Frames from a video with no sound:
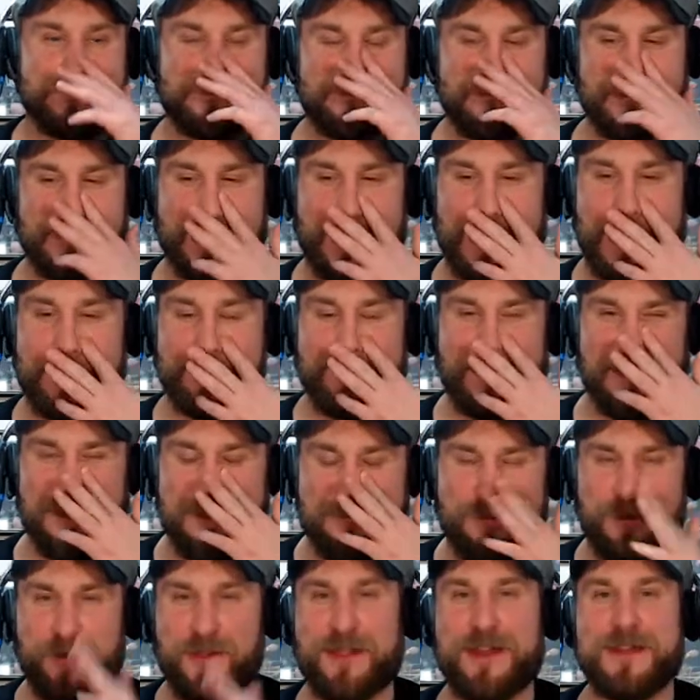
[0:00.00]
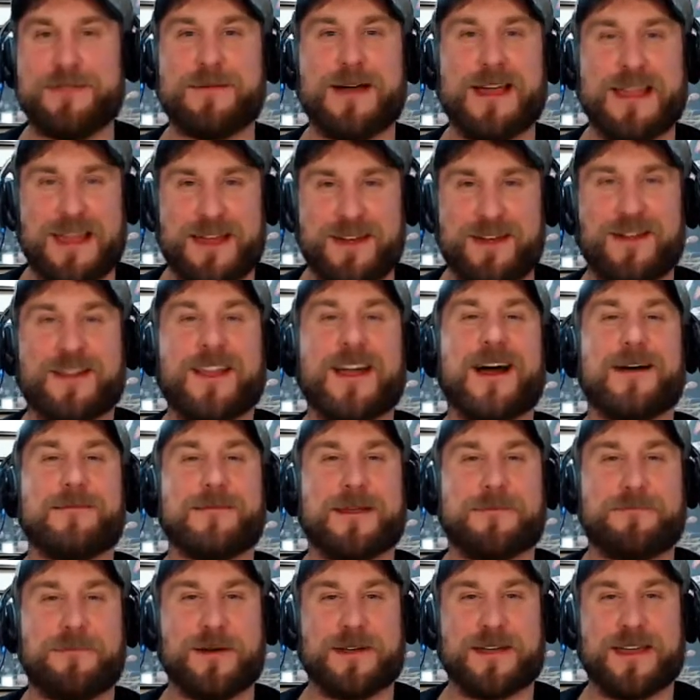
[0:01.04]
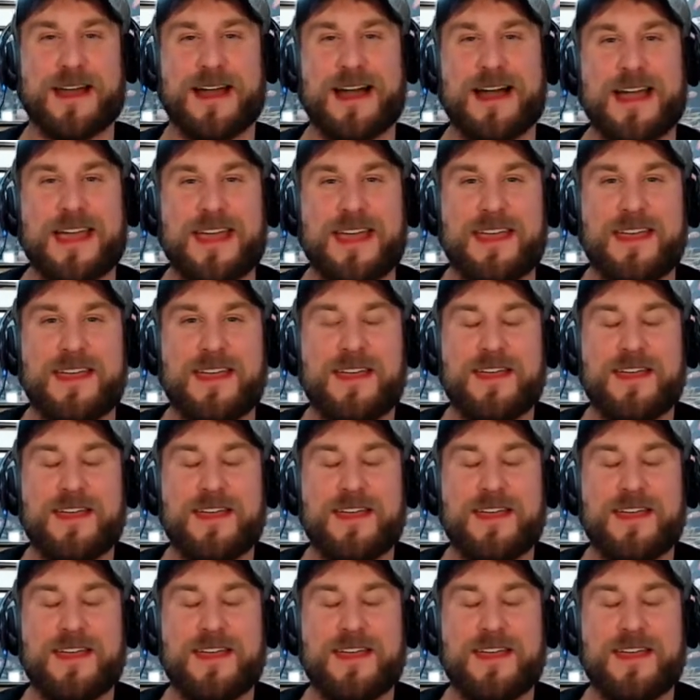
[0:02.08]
I'm going to pull in my inner comic book guy.